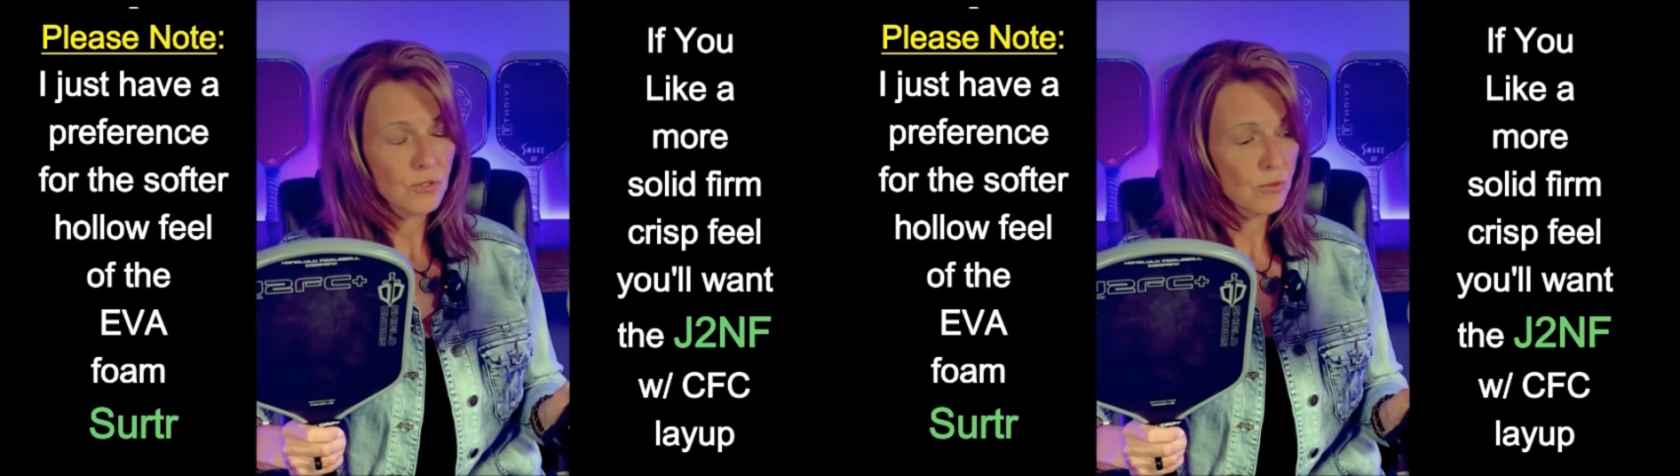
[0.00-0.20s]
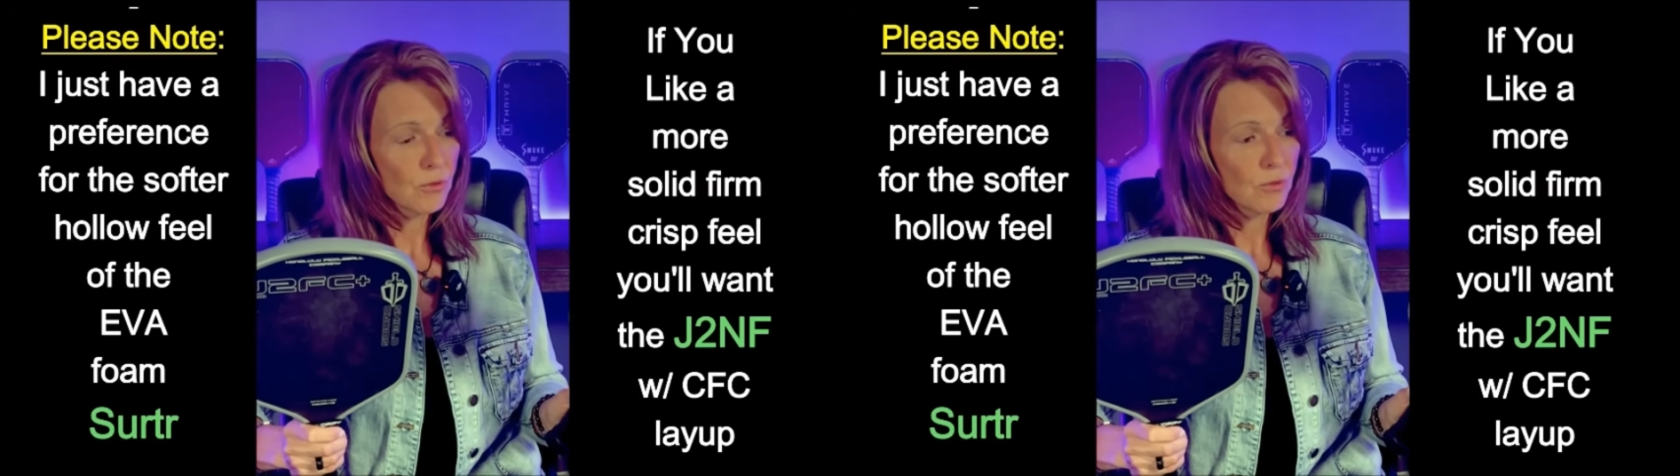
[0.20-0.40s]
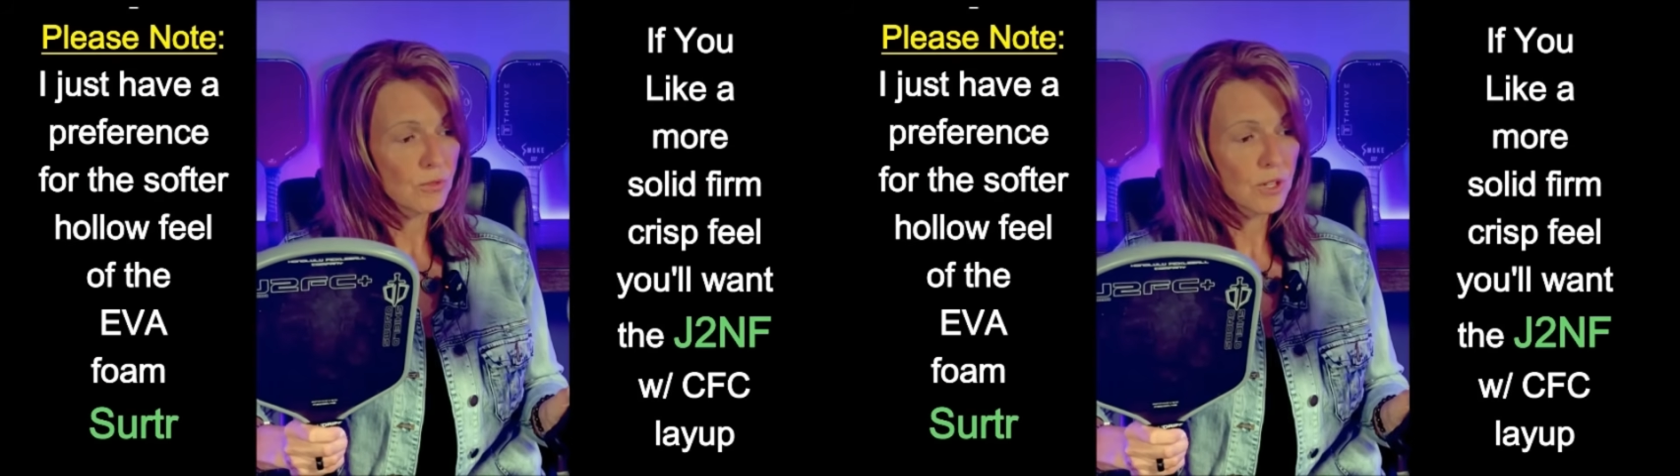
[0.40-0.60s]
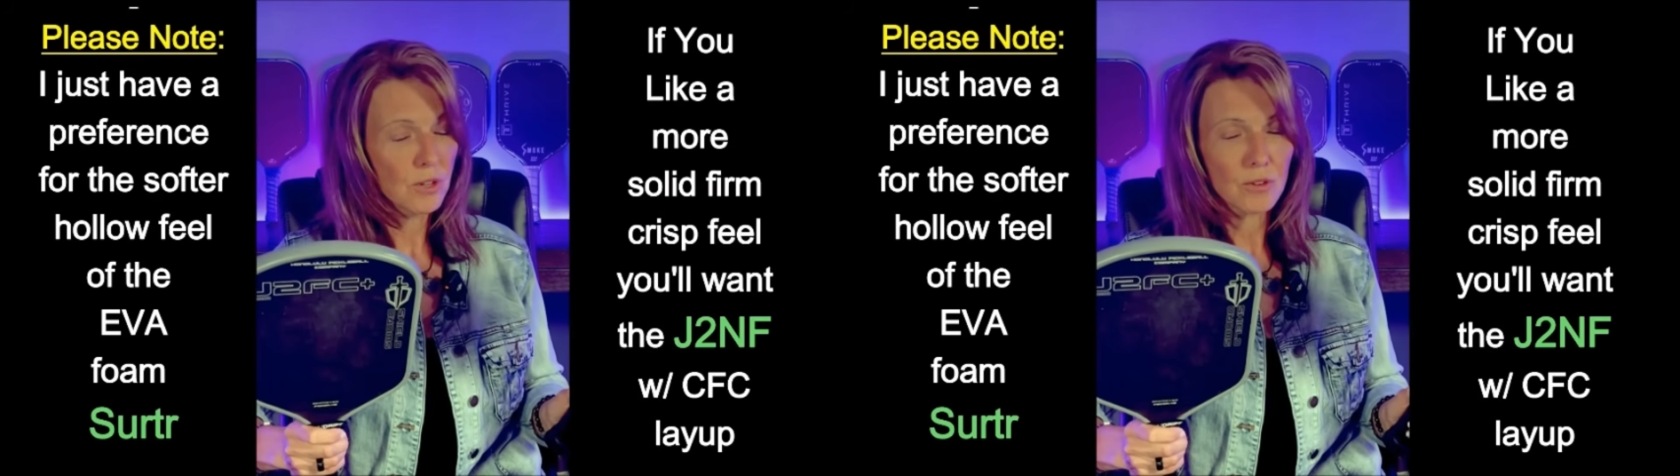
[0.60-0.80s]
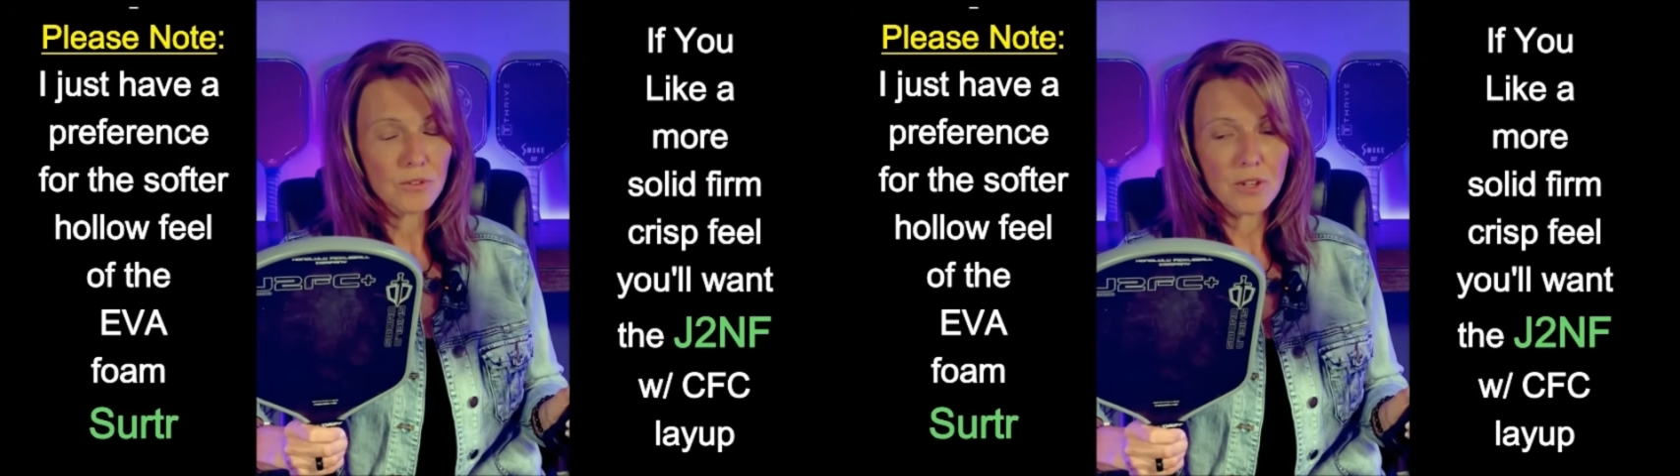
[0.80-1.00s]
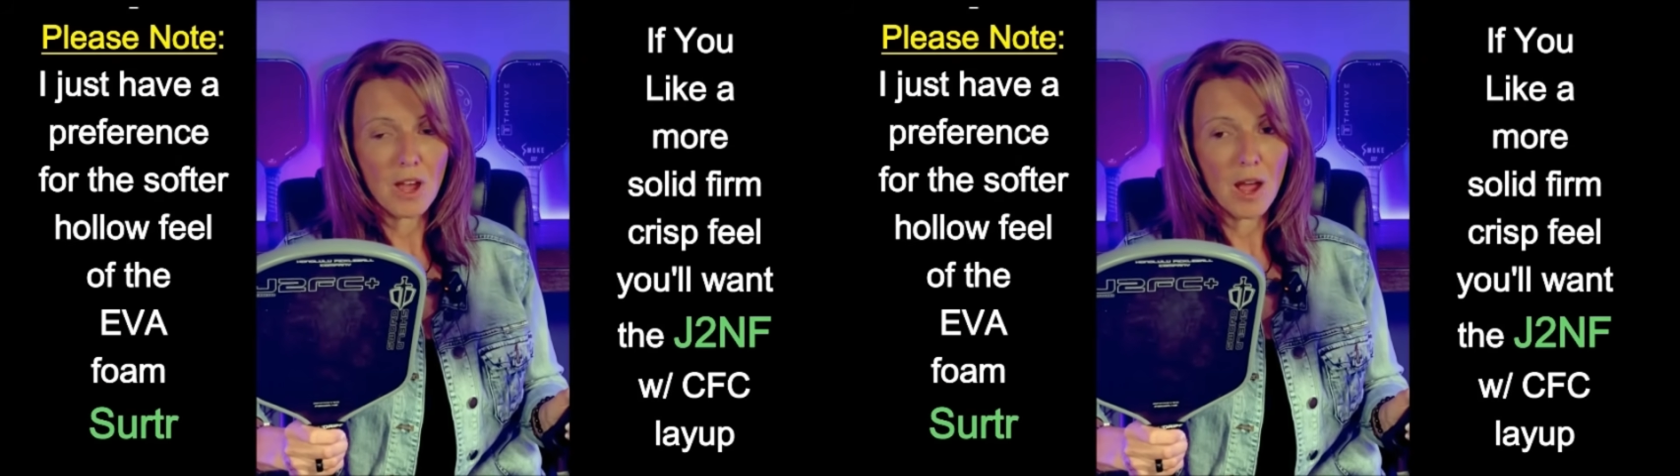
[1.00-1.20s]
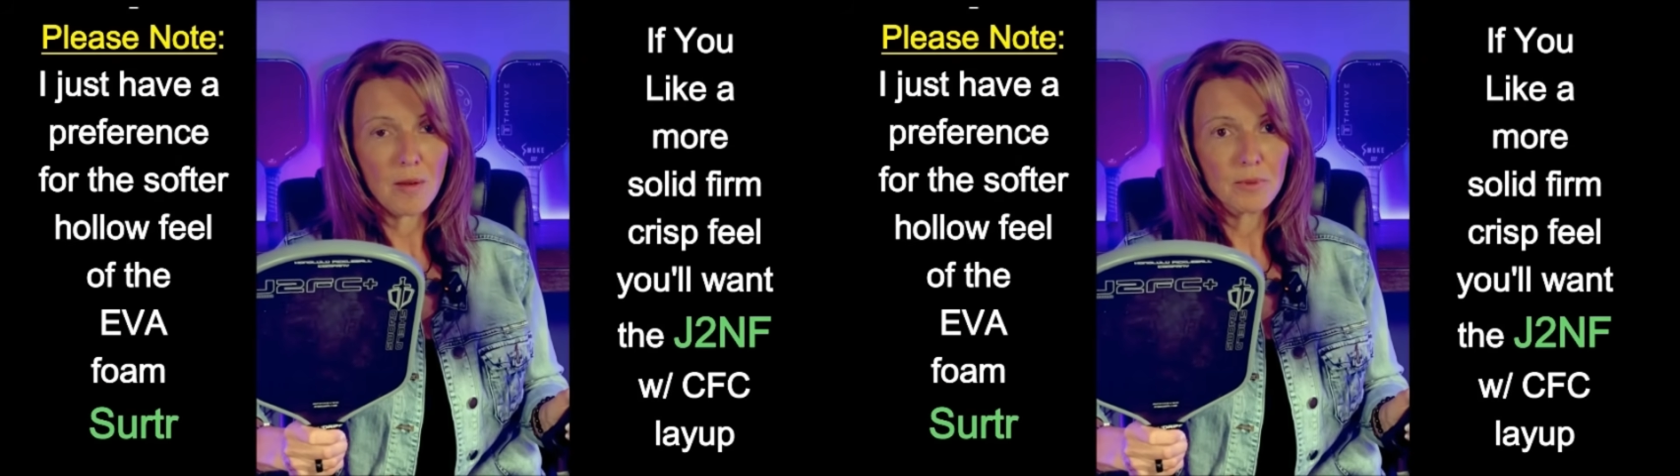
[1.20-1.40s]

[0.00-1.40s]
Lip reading: to near top